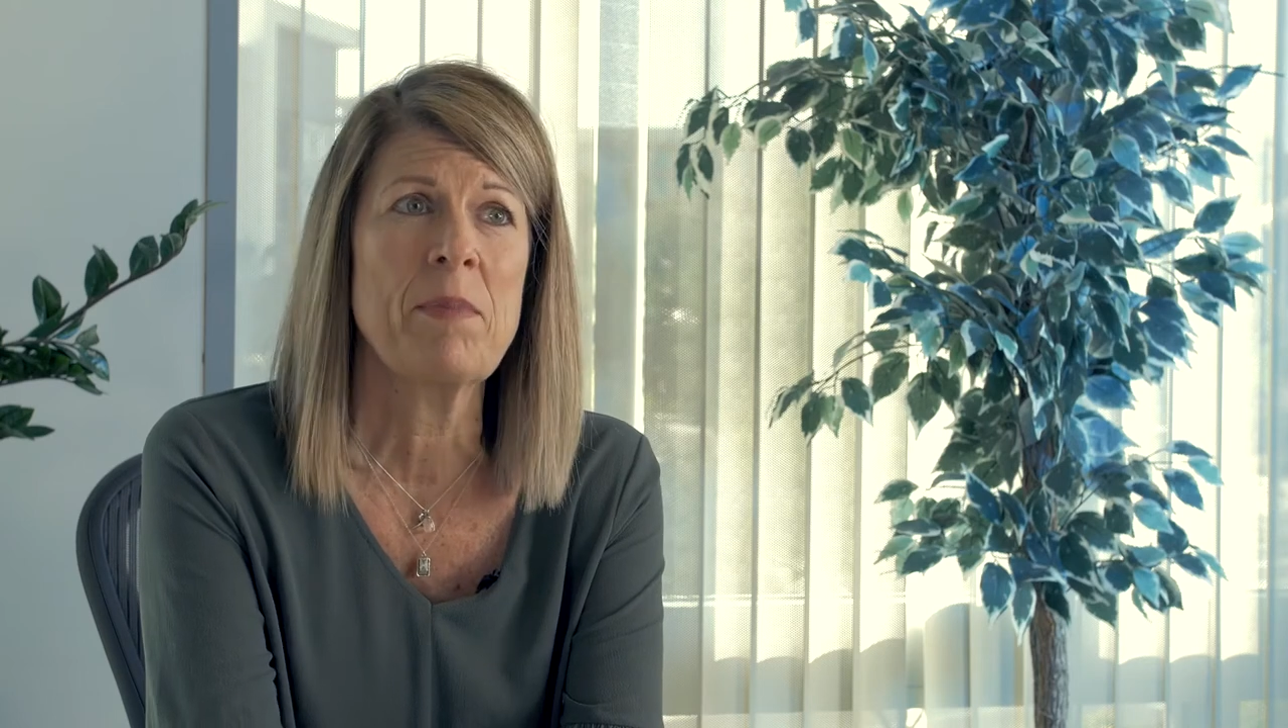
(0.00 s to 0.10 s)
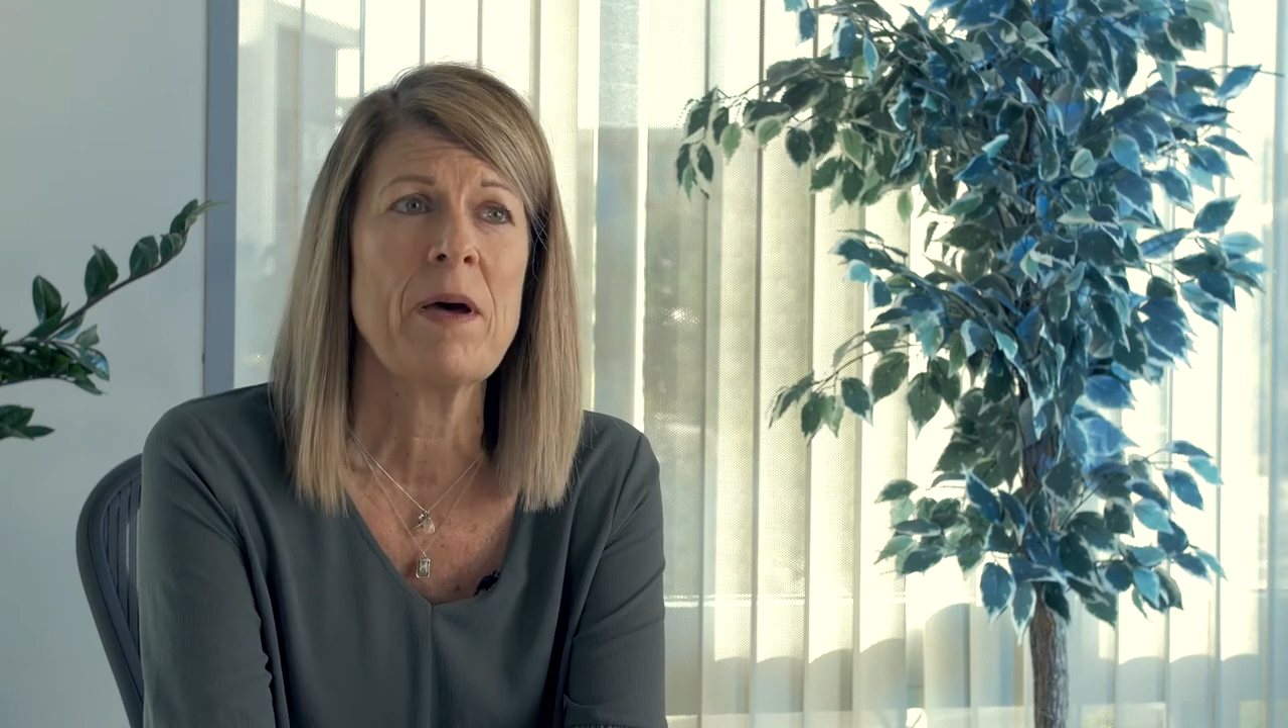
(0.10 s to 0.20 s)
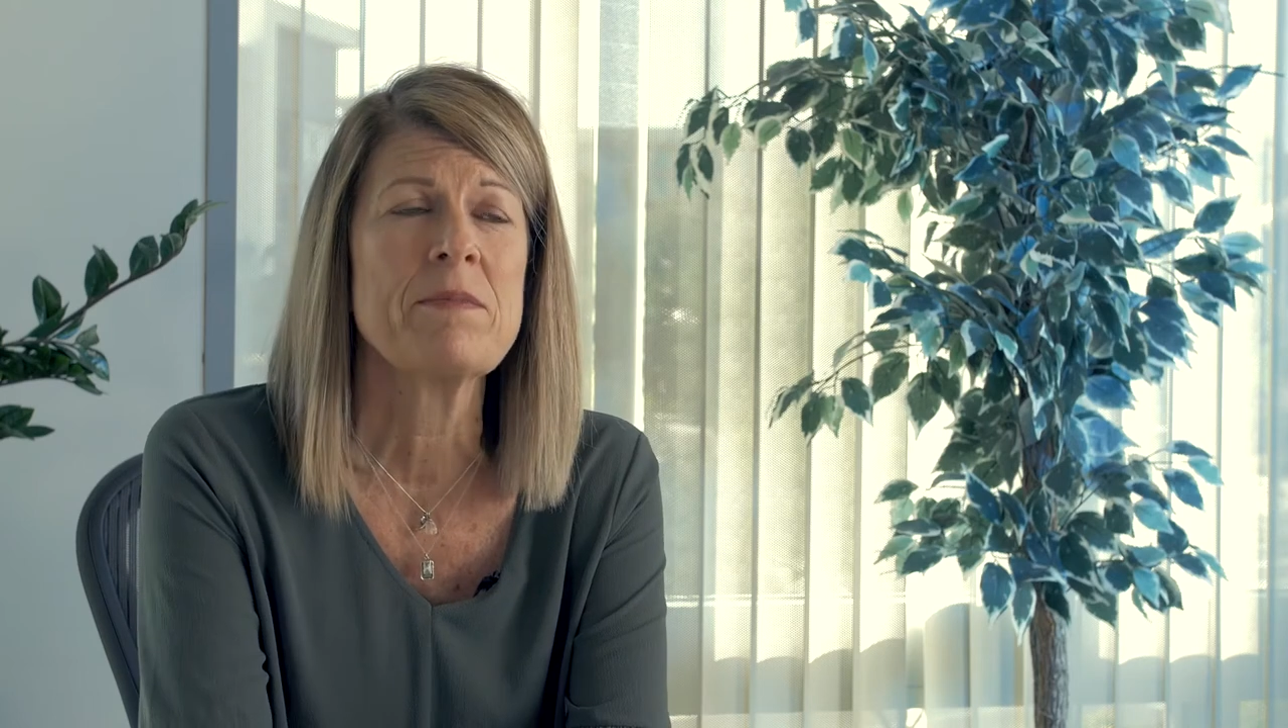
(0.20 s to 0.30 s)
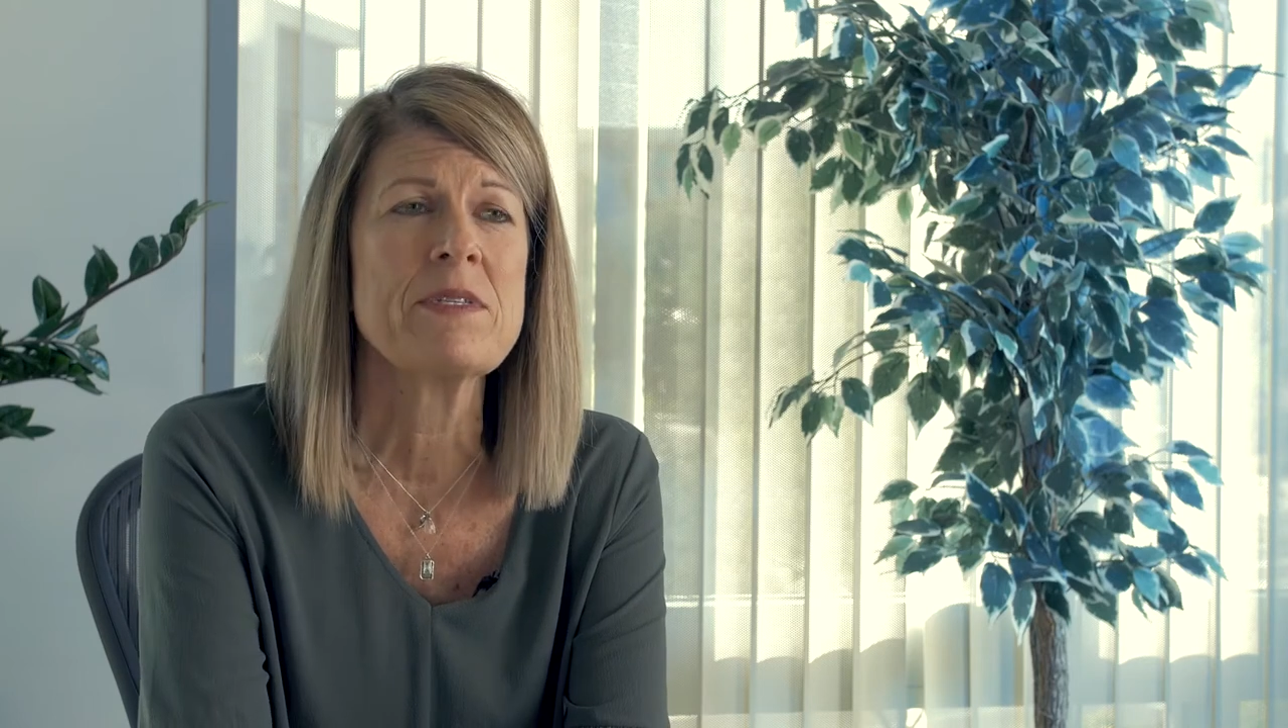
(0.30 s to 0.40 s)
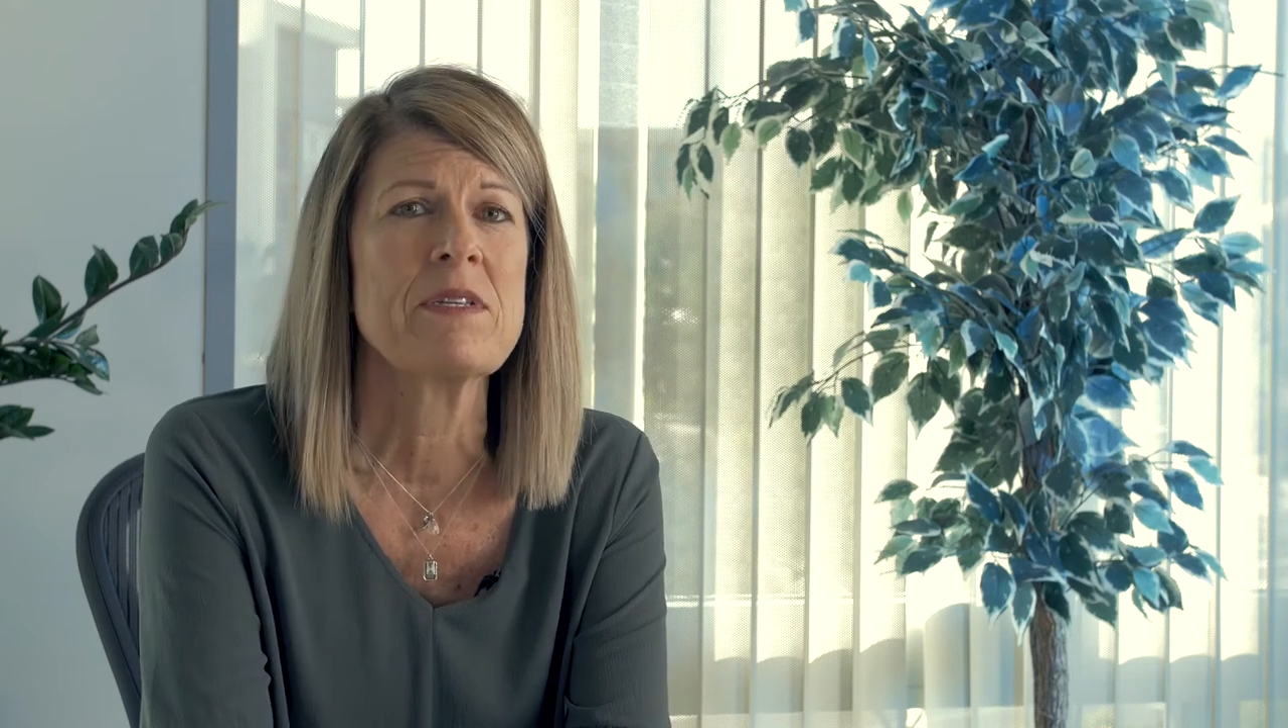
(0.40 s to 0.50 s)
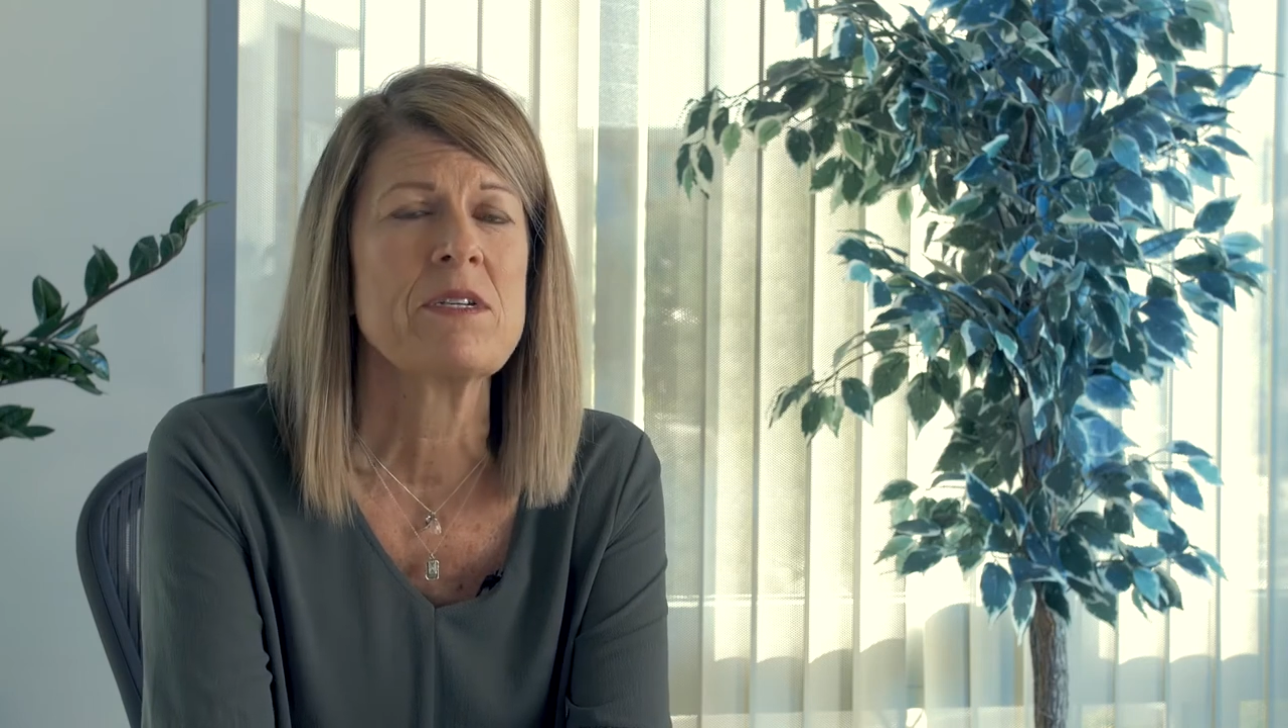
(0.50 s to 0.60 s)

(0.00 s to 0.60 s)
pumps.